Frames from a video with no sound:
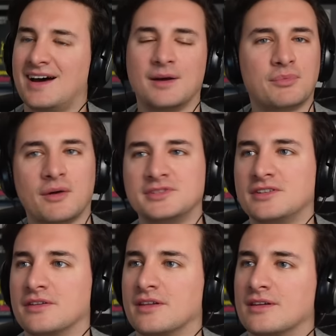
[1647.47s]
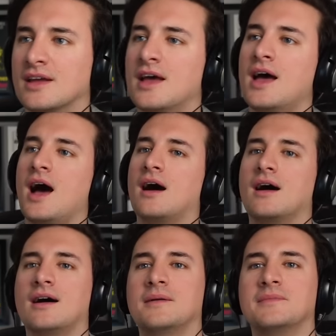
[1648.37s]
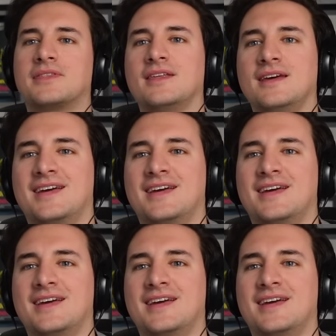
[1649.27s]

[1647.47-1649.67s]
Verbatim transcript: promise nothing. Um, the